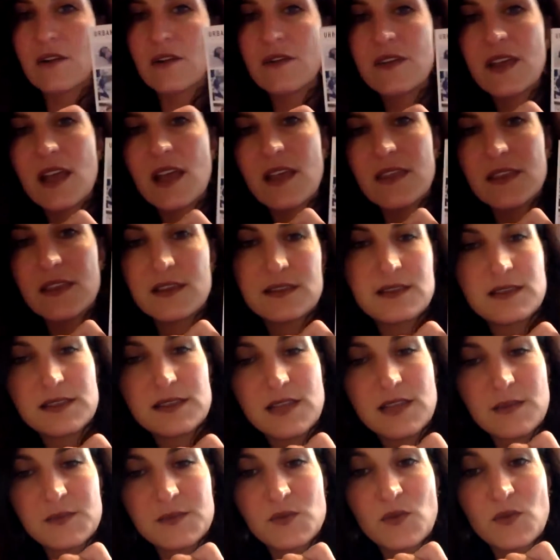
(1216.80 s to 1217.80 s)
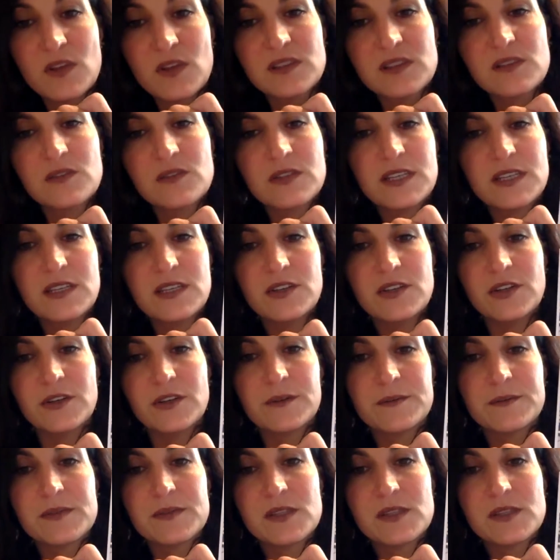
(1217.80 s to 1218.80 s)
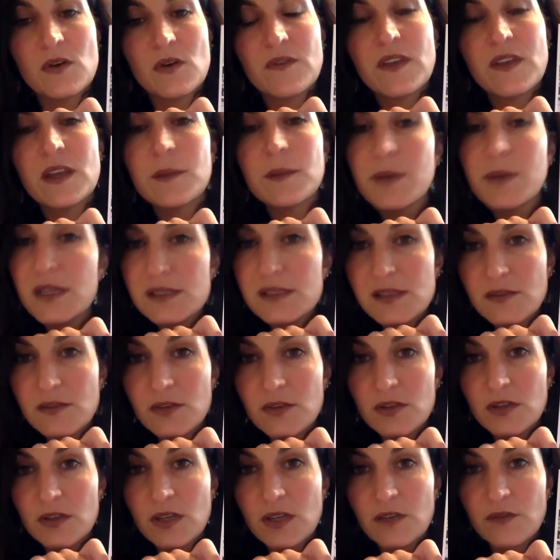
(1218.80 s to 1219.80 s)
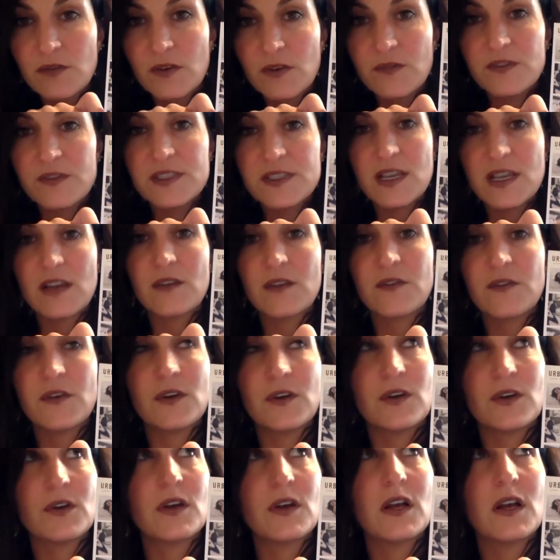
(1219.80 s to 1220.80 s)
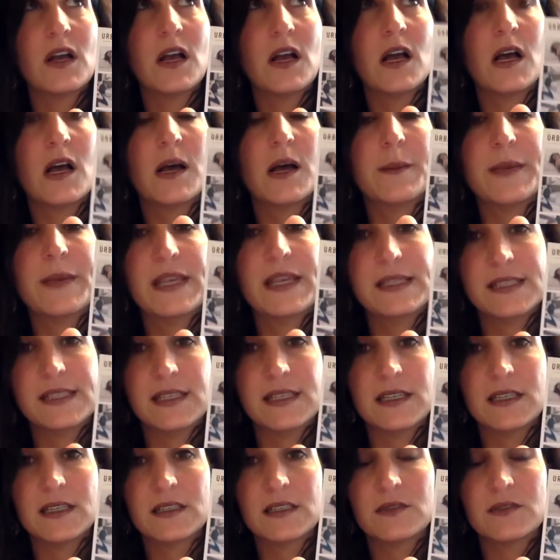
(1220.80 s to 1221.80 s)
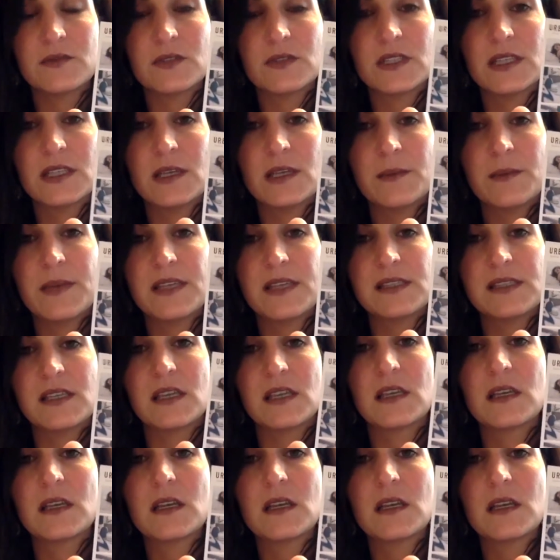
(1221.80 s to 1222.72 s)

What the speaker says: on this, his name's Russell Heater. So if anybody's ever looking for a photographer, amazing, really amazing.